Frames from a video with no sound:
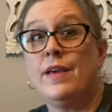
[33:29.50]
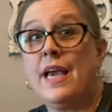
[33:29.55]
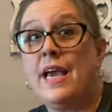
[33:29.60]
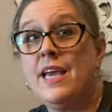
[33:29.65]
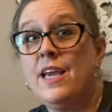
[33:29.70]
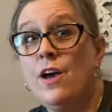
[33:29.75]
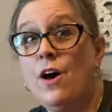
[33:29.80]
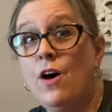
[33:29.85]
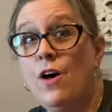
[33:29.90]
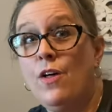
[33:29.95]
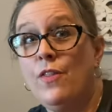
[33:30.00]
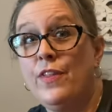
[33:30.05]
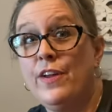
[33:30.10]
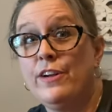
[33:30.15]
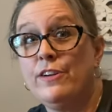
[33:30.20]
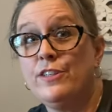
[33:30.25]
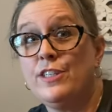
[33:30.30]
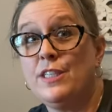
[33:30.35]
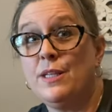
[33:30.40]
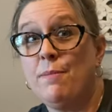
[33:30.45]
okay y'all
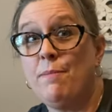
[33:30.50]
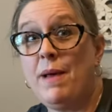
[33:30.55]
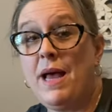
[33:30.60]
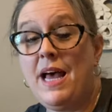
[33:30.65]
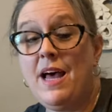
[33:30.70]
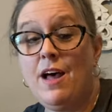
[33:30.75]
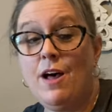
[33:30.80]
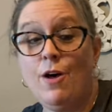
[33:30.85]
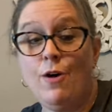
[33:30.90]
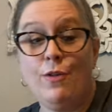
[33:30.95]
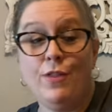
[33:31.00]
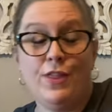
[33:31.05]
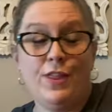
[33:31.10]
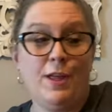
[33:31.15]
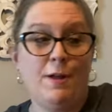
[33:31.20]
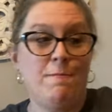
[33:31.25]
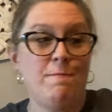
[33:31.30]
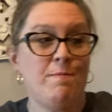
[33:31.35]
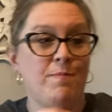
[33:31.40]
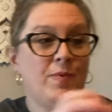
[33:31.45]
there's the mouth
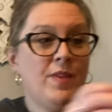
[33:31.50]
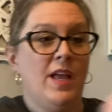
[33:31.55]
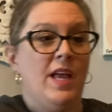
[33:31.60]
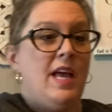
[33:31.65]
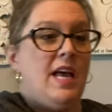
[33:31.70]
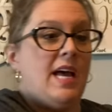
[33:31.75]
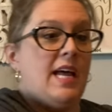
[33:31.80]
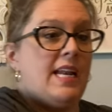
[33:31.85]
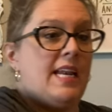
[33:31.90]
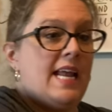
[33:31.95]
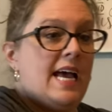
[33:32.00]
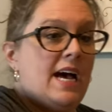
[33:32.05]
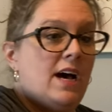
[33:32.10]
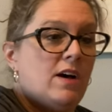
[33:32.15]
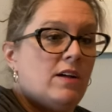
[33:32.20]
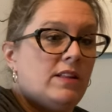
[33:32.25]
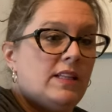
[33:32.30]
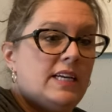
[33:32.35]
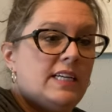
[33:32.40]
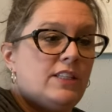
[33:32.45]

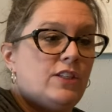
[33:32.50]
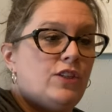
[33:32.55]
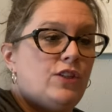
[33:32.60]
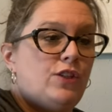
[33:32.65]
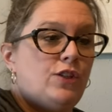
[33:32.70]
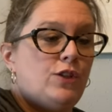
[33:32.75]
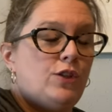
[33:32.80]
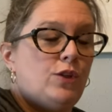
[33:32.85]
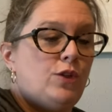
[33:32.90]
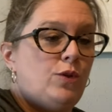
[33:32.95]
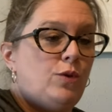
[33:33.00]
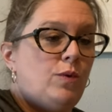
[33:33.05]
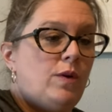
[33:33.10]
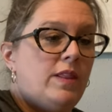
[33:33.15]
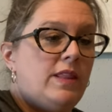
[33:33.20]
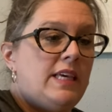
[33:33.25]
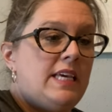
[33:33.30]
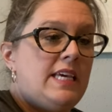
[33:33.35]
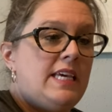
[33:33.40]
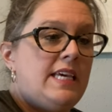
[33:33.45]
now let's do
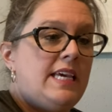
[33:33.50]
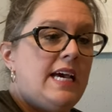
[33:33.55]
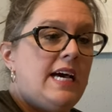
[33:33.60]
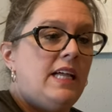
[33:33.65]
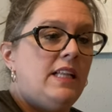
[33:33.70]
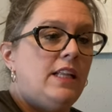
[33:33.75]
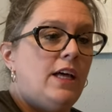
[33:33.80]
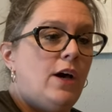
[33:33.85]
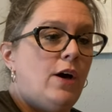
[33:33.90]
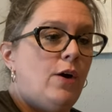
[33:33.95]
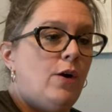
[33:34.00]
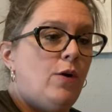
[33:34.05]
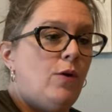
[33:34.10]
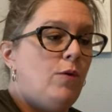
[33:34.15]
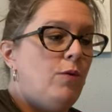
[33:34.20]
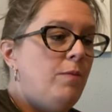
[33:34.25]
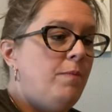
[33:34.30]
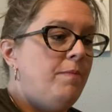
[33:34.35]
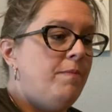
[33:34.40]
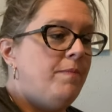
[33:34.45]
the
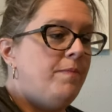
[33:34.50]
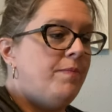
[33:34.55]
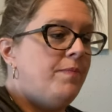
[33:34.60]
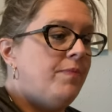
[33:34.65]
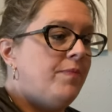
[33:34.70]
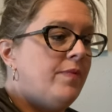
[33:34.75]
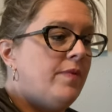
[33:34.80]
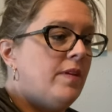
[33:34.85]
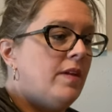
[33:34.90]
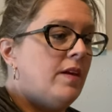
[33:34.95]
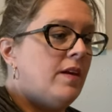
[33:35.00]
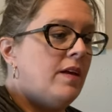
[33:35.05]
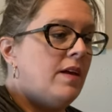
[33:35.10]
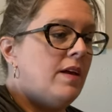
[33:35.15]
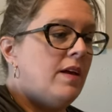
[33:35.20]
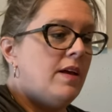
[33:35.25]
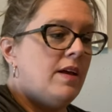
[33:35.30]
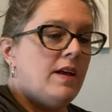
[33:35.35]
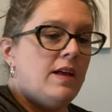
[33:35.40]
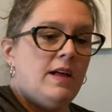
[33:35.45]
yellow.
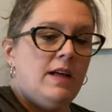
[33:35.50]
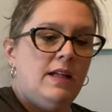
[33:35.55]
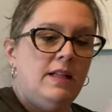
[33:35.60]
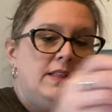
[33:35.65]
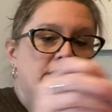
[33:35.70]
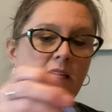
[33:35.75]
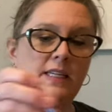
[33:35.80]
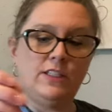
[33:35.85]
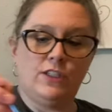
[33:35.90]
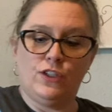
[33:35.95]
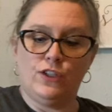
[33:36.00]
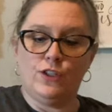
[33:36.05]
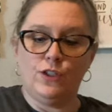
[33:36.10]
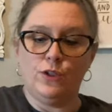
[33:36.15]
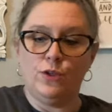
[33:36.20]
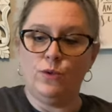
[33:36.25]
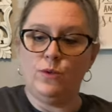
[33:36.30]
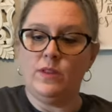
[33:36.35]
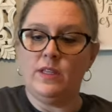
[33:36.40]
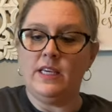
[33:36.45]
Let's
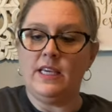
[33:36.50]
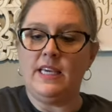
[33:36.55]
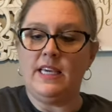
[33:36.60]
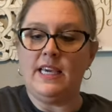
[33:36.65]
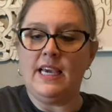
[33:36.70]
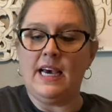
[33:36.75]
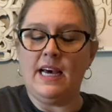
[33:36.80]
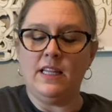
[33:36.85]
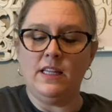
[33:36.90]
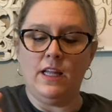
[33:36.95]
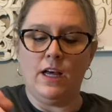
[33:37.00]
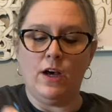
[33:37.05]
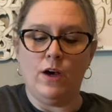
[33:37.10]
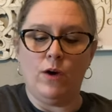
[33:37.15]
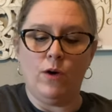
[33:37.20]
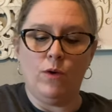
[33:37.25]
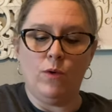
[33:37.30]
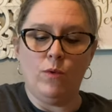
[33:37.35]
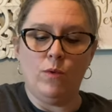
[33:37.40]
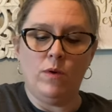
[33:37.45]
do the
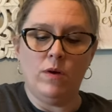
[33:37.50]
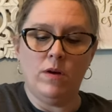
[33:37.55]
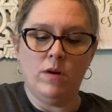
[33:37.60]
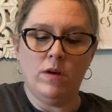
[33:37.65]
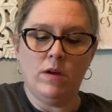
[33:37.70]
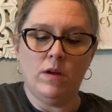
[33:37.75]
yellow